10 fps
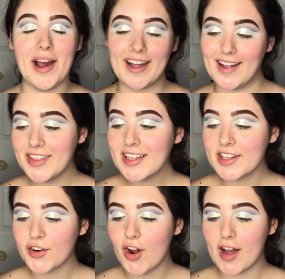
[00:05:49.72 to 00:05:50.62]
So I got the
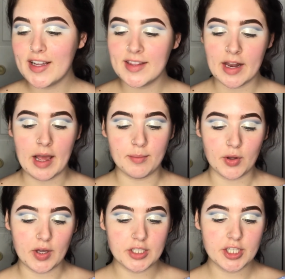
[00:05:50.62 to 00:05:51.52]
glitter on, and then I'm
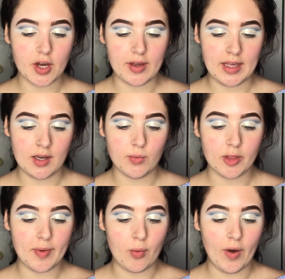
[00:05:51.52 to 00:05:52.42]
going to go in with
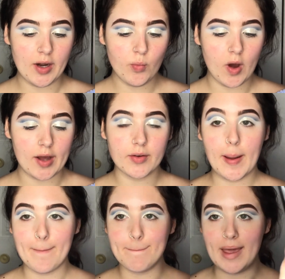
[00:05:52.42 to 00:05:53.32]
my Wet n Wild
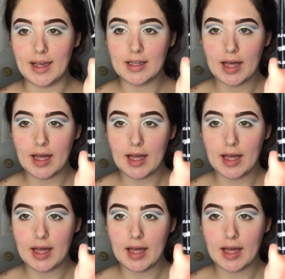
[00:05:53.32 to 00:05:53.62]
Mega